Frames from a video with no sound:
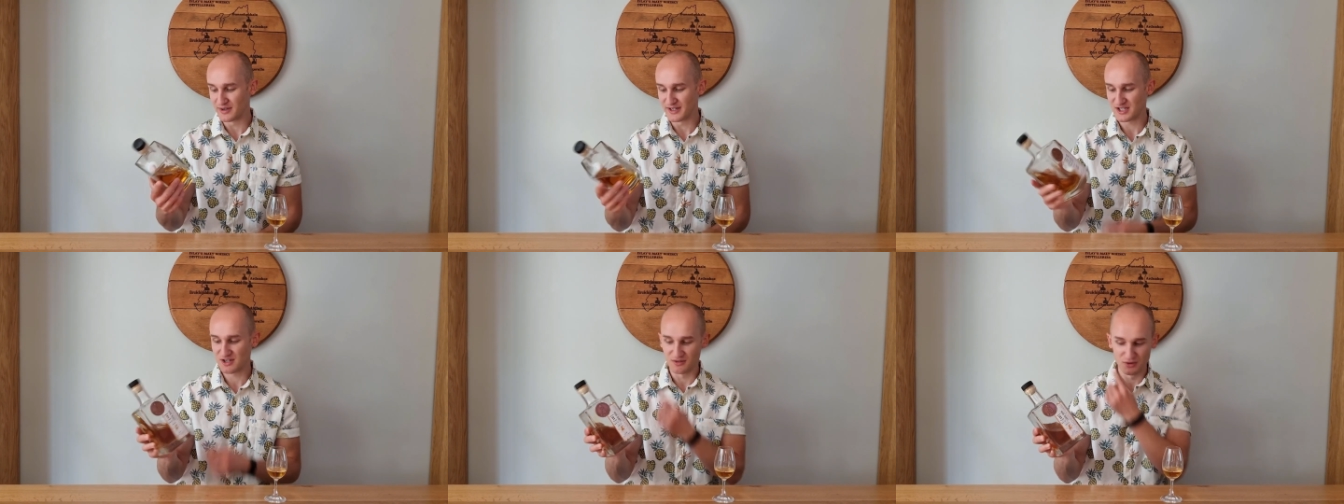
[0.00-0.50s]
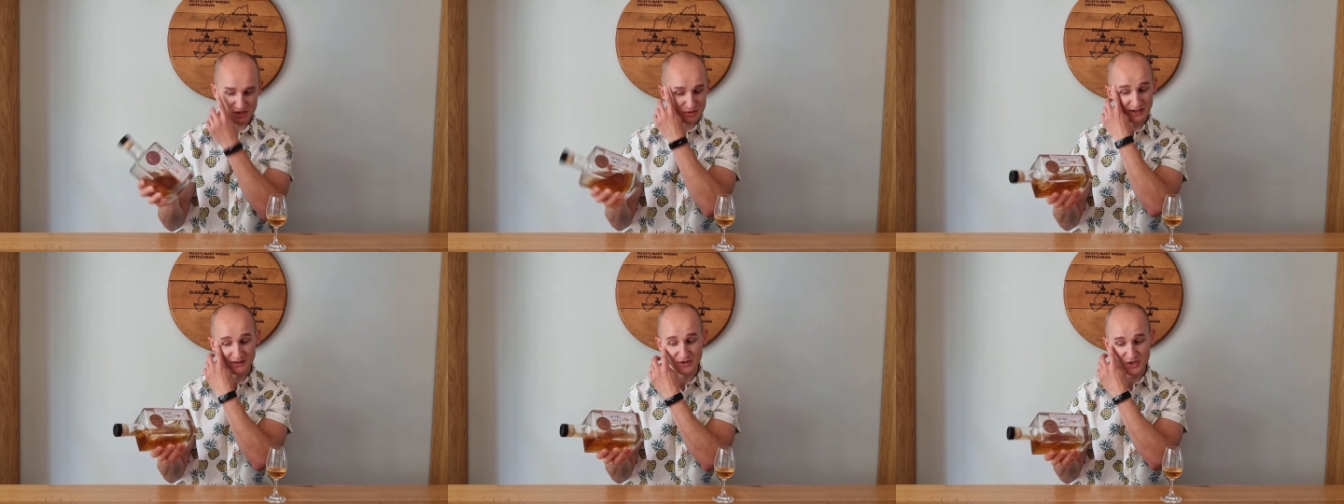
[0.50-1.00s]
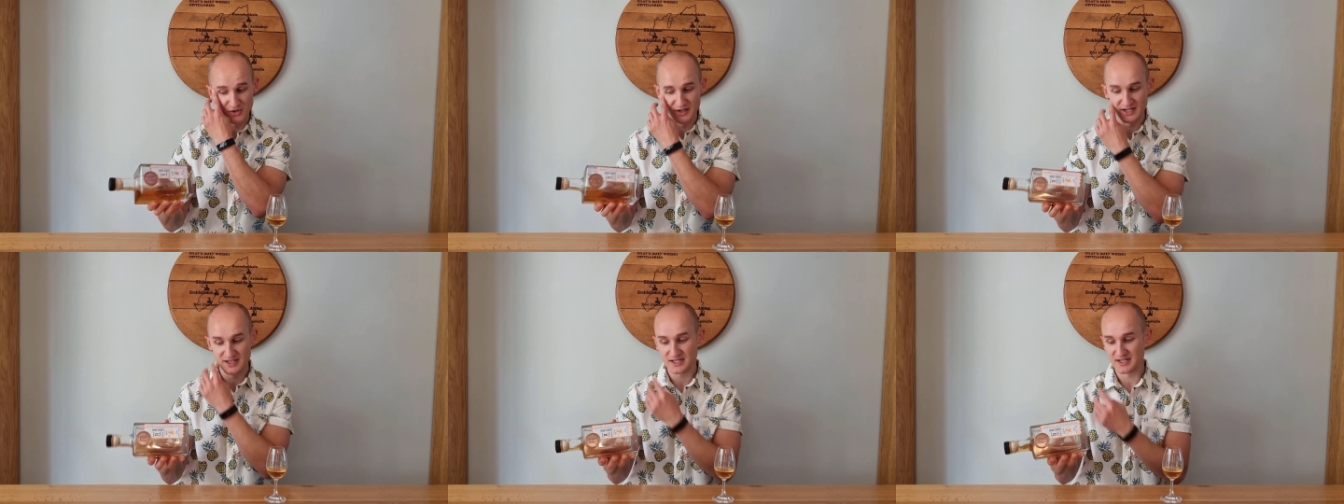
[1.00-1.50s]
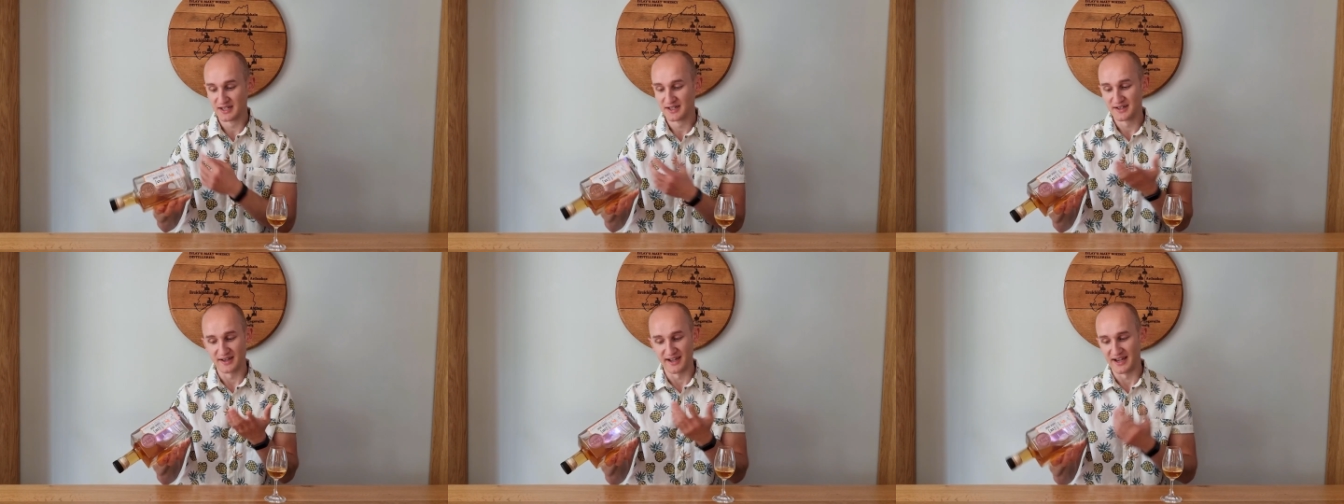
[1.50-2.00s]
It looks quite luxurious
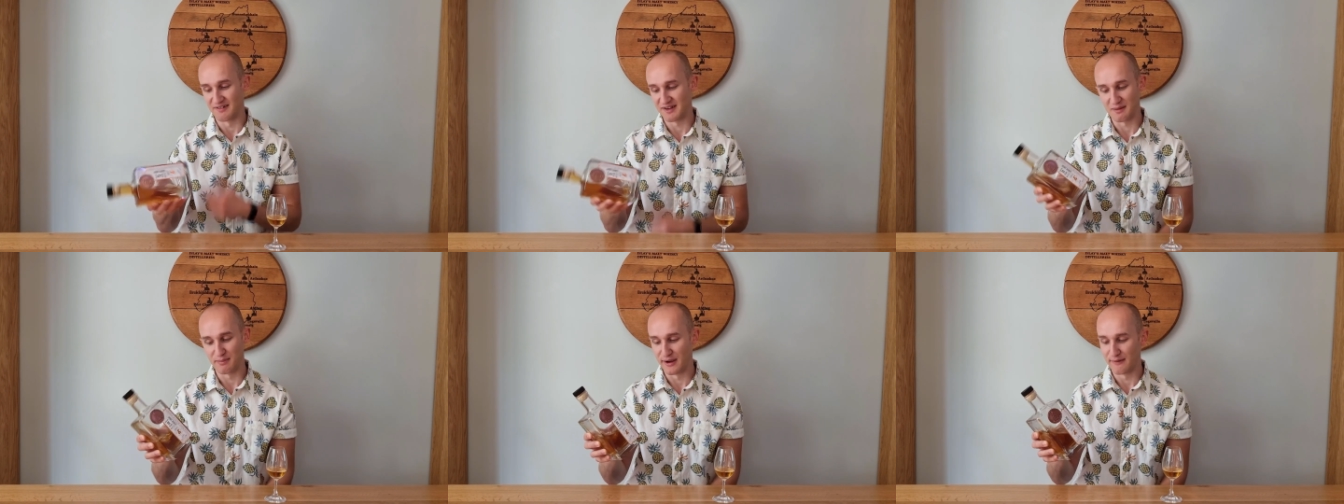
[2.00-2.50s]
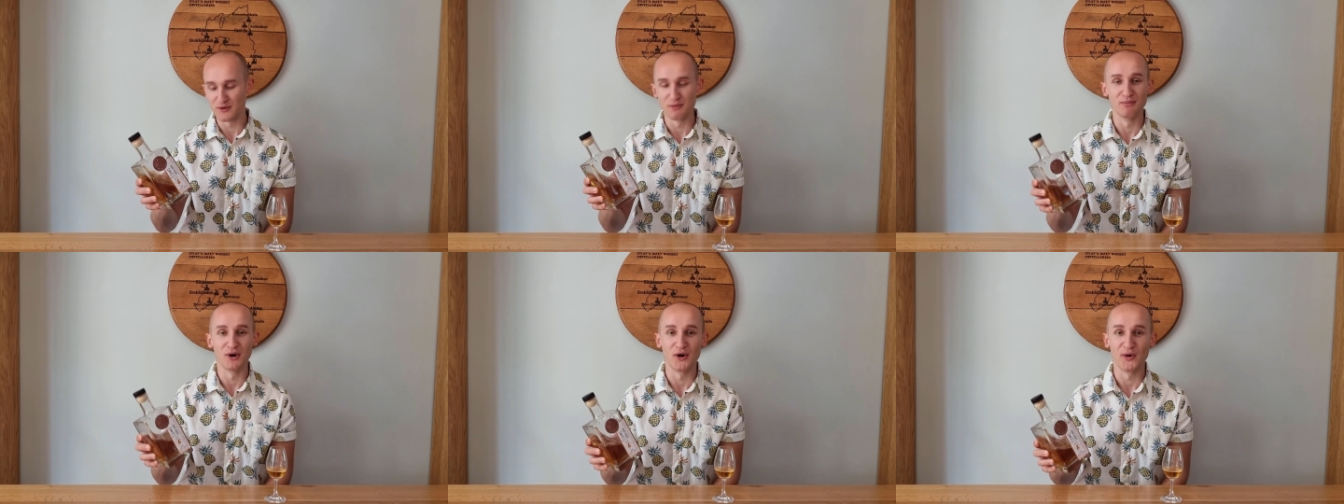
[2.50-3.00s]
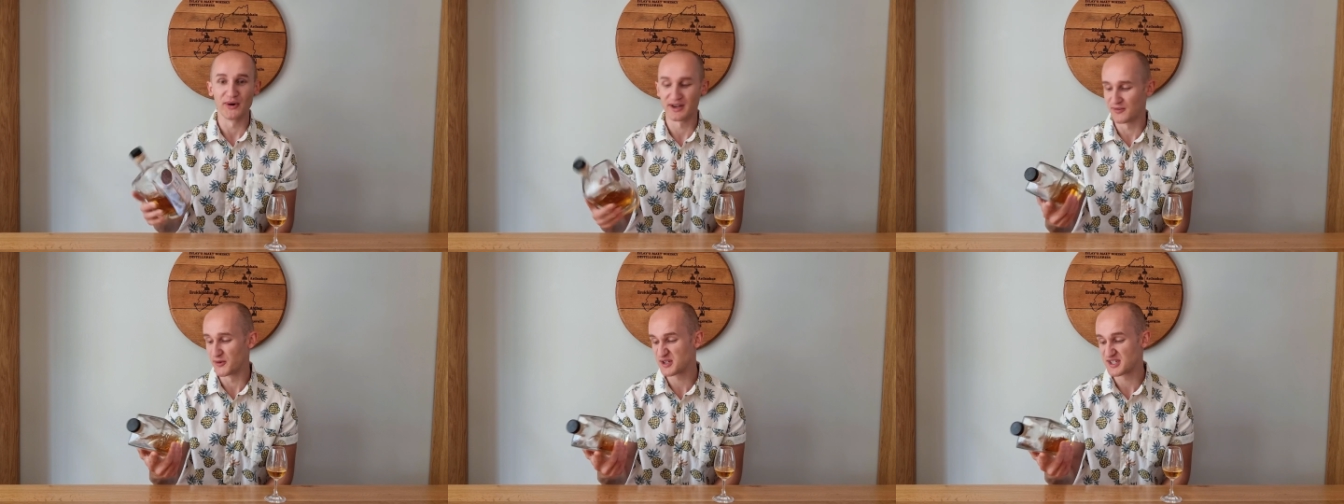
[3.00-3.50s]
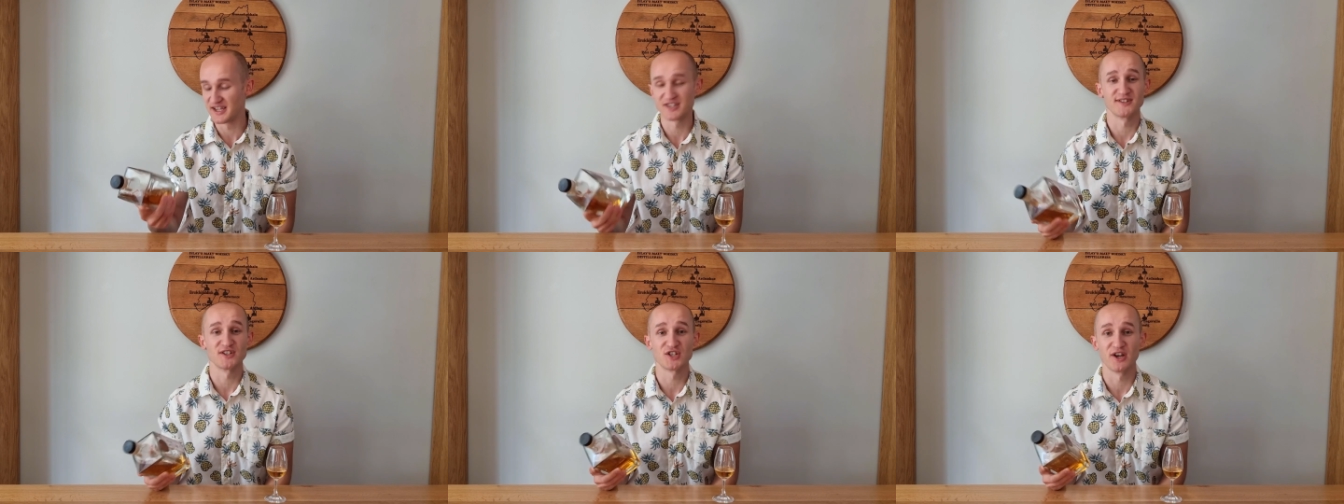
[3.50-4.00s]
uh, like a perfume bottle and it looks nice
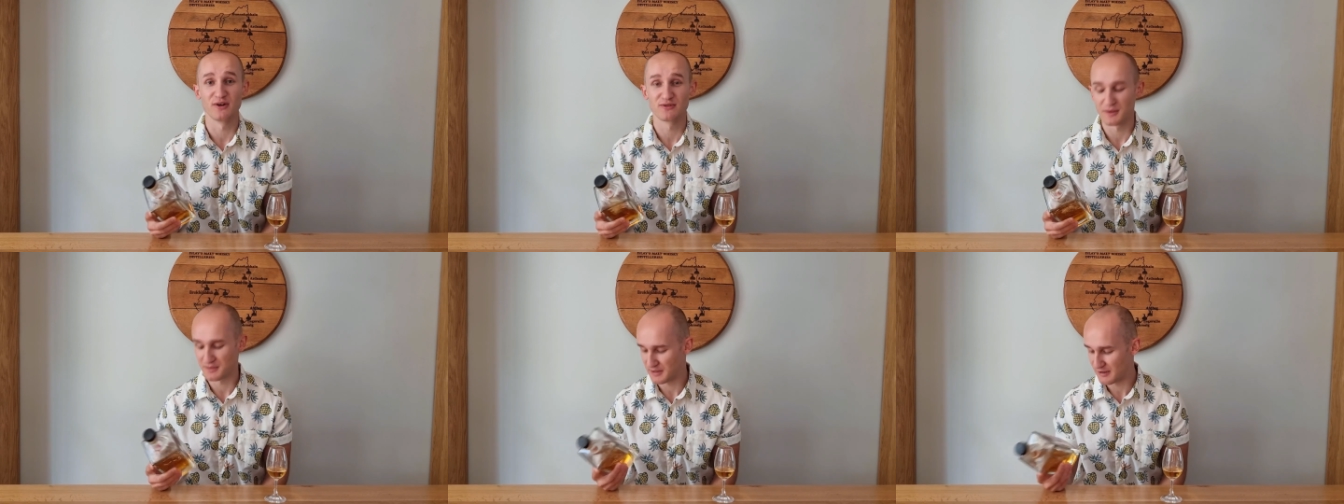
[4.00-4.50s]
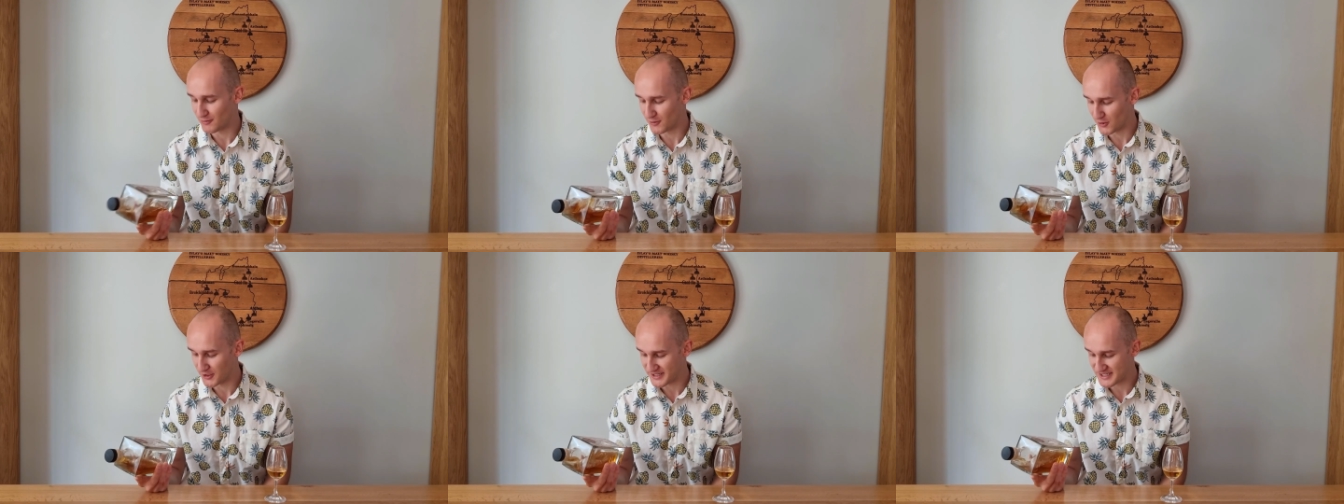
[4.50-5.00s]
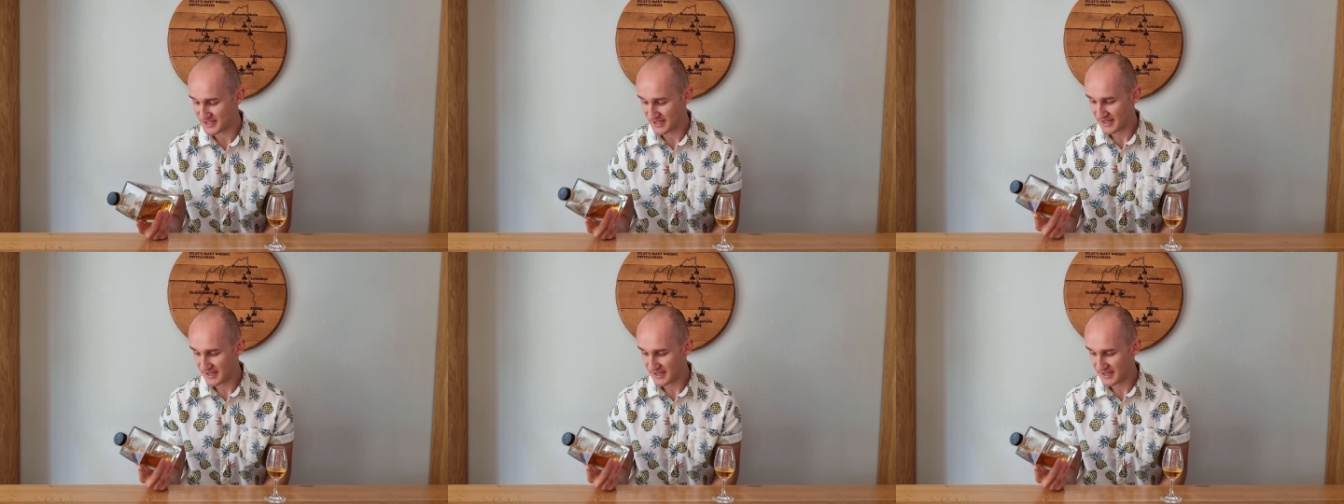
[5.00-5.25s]
on the shelf to be perfectly honest.